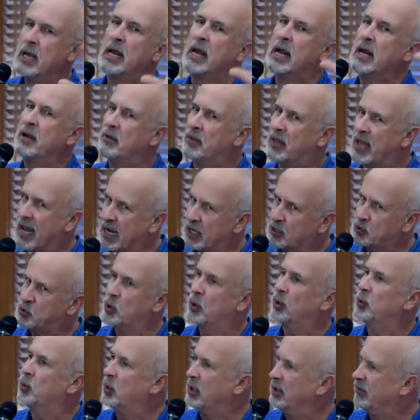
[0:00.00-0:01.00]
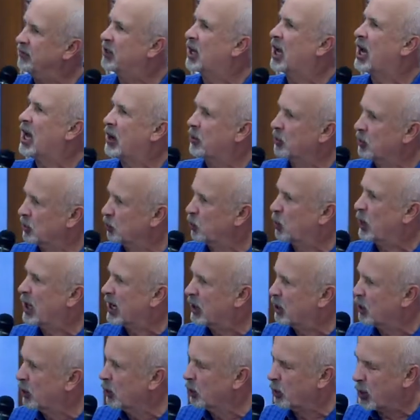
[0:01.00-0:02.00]
And that's what we've got with
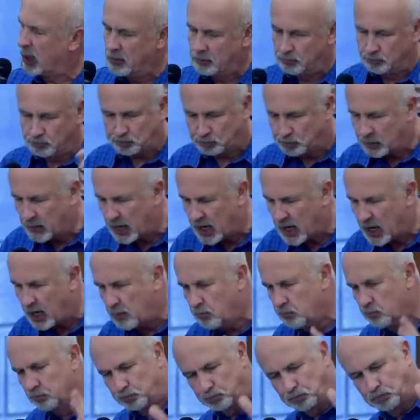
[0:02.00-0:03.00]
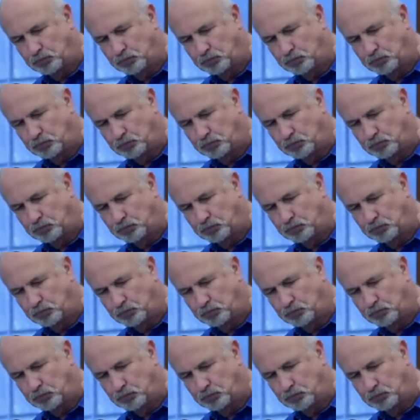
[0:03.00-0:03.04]
Red Irwin. Um,